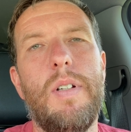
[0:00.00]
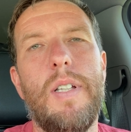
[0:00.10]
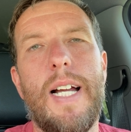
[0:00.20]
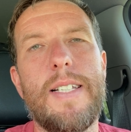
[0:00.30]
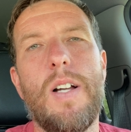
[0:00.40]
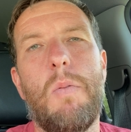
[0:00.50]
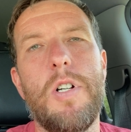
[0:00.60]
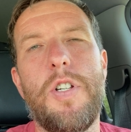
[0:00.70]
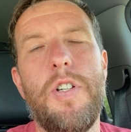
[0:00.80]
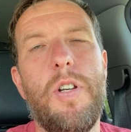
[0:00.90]
That's not
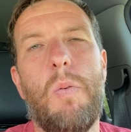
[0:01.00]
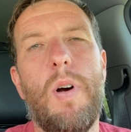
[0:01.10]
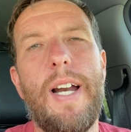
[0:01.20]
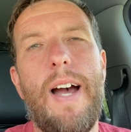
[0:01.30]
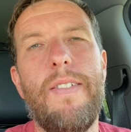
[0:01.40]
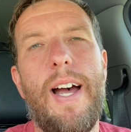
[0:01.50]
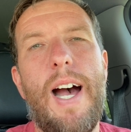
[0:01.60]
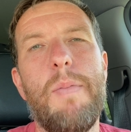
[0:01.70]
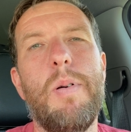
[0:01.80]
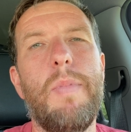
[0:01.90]
what you don't want to have that
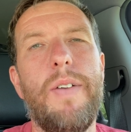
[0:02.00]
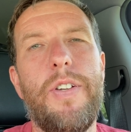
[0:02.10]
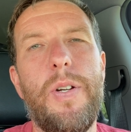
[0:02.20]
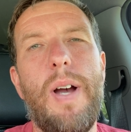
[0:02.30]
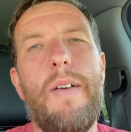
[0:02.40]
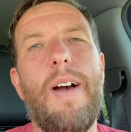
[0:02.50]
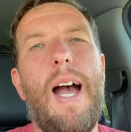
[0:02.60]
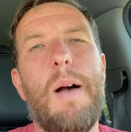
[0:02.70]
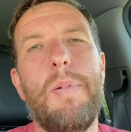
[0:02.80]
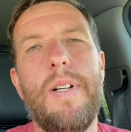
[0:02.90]
happen, but if you do have it
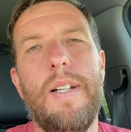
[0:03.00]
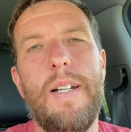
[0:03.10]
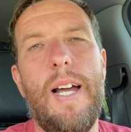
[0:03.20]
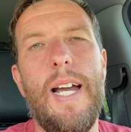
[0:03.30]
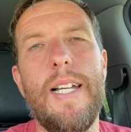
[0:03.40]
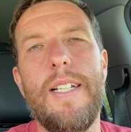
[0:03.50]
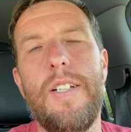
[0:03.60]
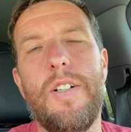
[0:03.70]
happen, hey,